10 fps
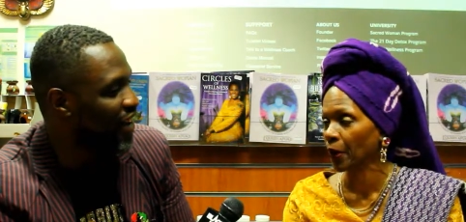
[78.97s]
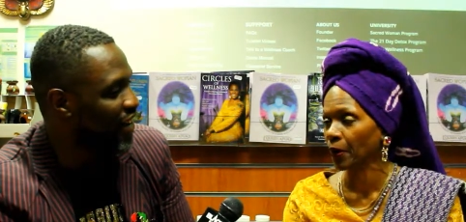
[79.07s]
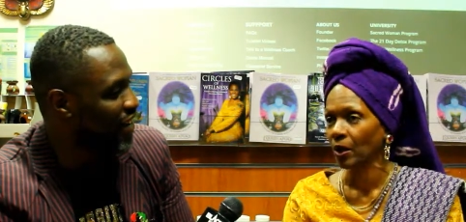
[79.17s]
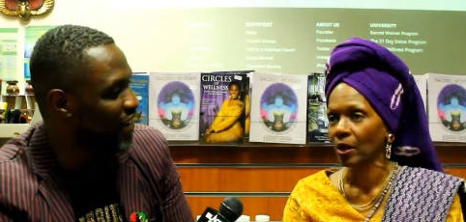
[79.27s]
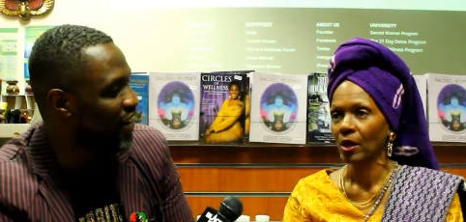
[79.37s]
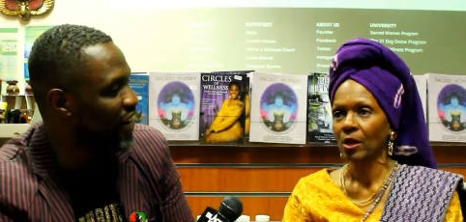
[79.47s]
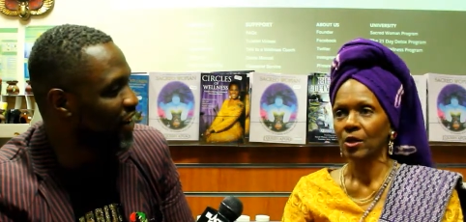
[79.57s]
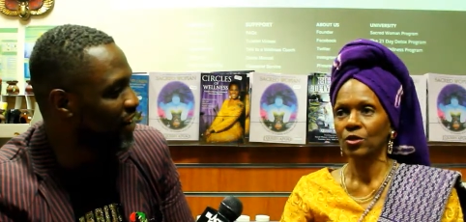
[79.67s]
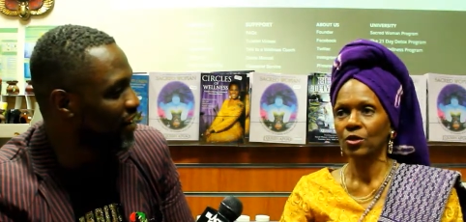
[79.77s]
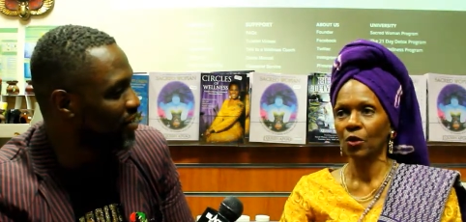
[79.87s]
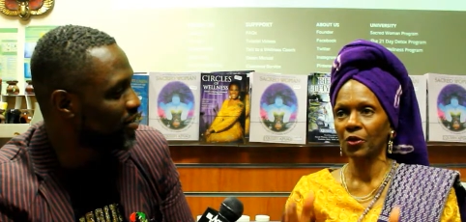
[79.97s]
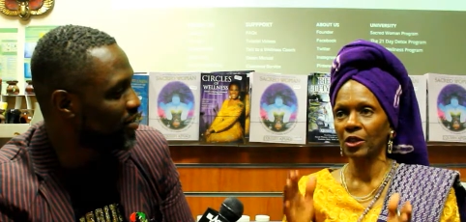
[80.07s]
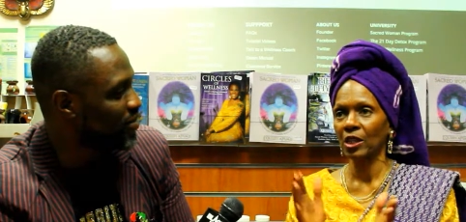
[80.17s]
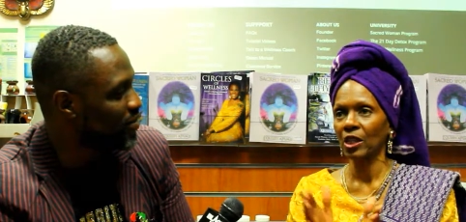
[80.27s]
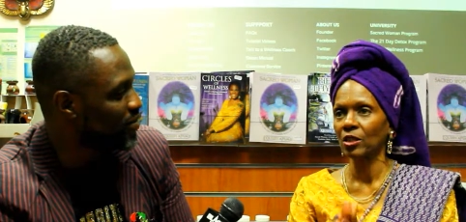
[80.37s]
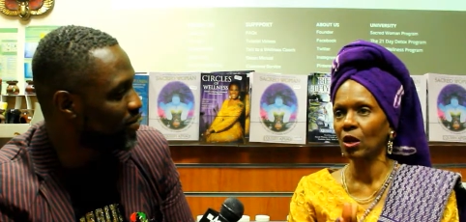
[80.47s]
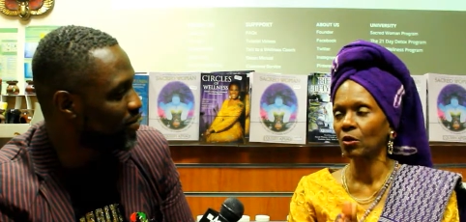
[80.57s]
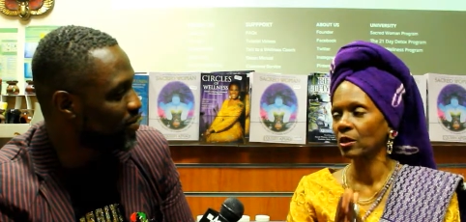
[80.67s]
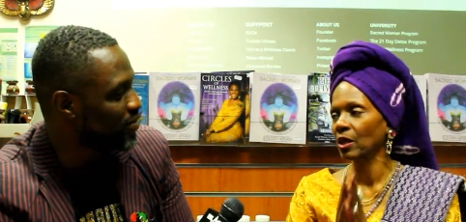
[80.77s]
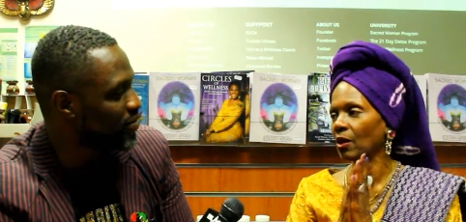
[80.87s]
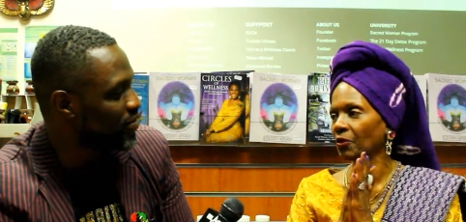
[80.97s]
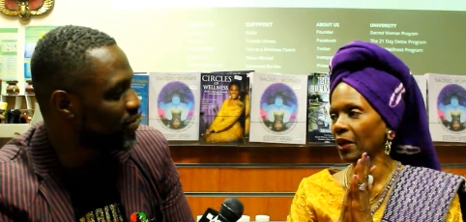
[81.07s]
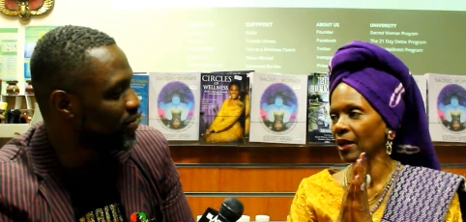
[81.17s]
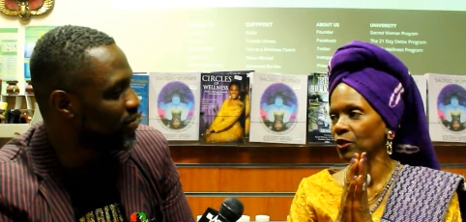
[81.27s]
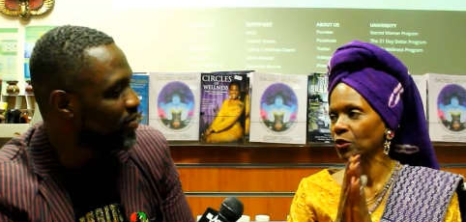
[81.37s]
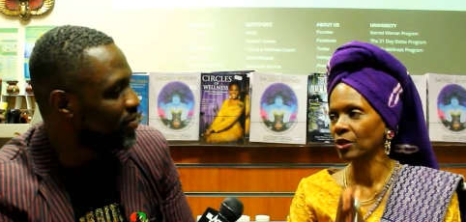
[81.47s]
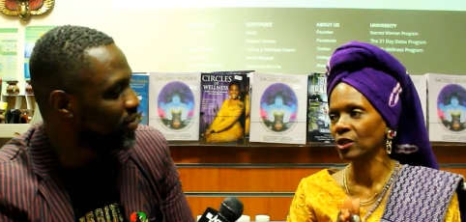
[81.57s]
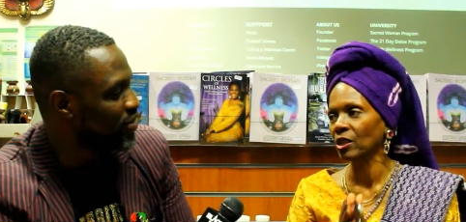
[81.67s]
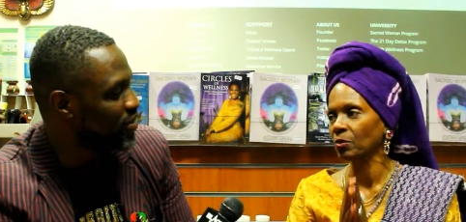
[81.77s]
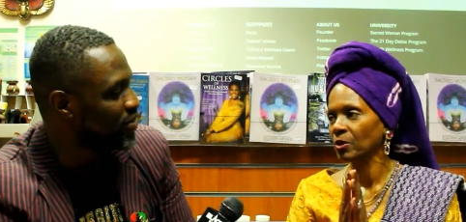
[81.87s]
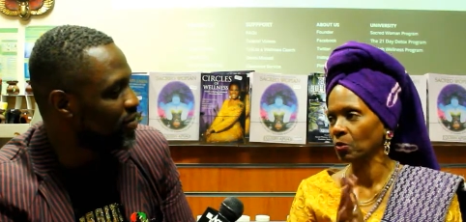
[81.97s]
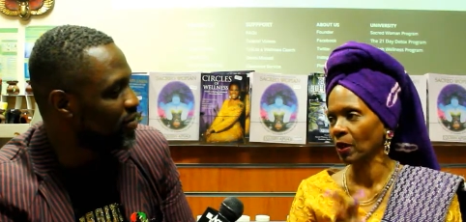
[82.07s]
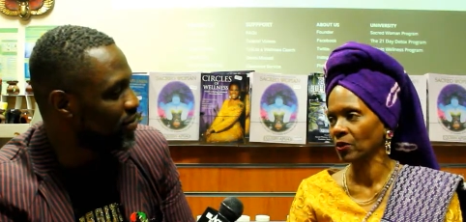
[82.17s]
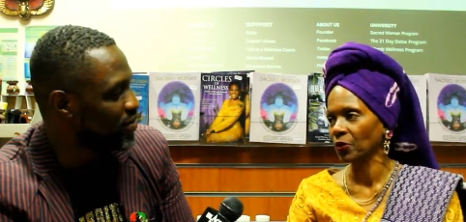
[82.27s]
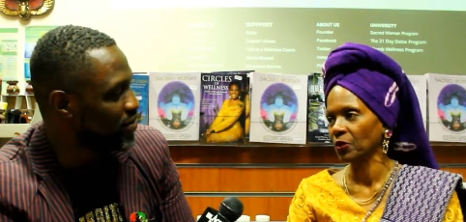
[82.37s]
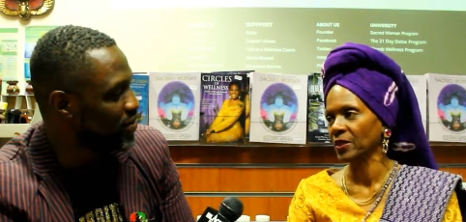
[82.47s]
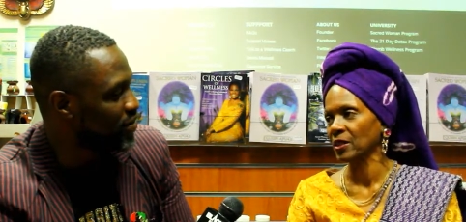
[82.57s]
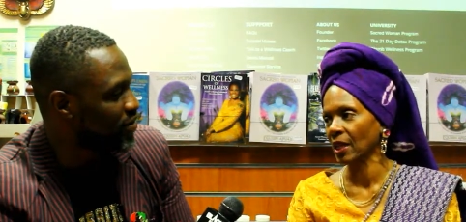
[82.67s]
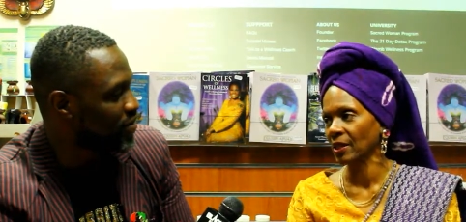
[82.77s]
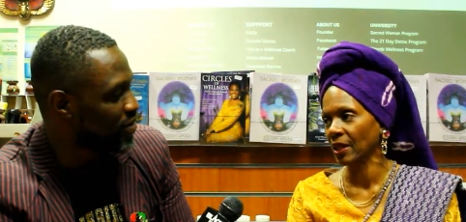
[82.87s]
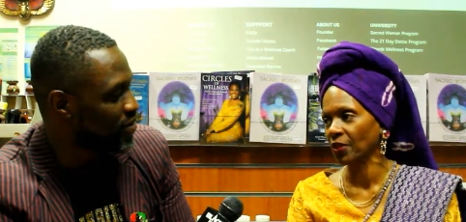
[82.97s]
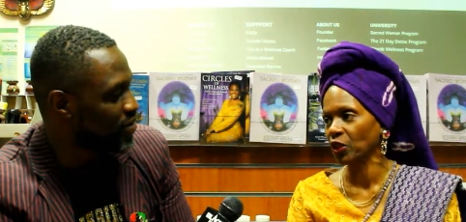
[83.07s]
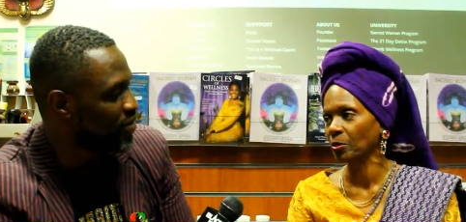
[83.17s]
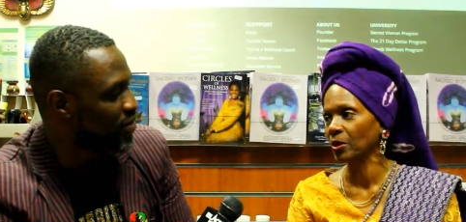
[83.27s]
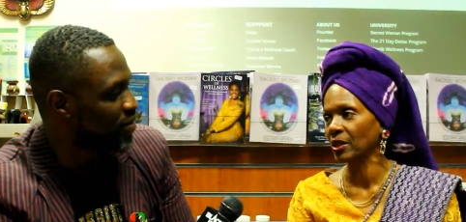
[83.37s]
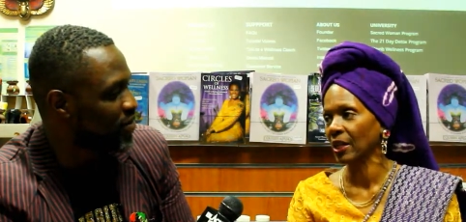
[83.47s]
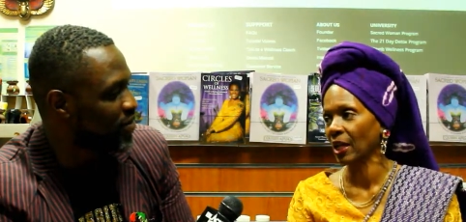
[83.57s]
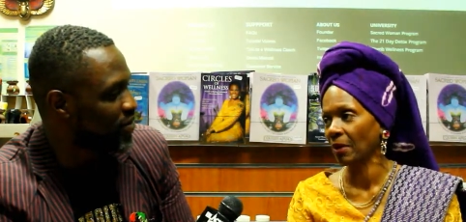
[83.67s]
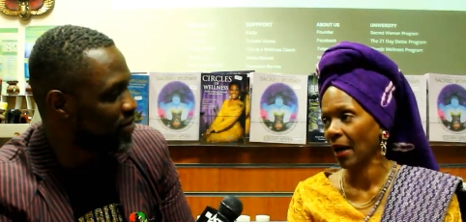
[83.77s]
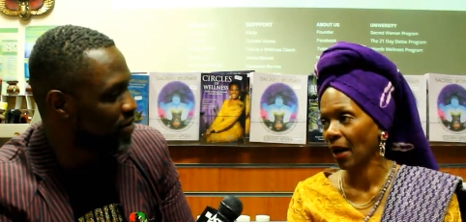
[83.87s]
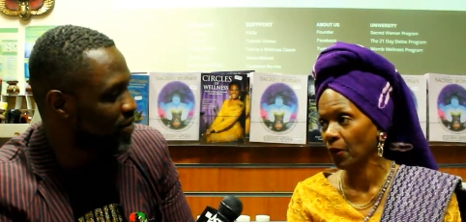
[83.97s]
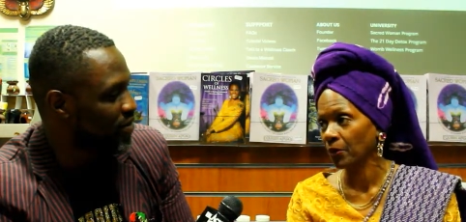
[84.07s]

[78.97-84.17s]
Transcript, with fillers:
Speaker 1: Uh-huh. So the keynote, love and unity, was wonderful for Sunday. The community came out.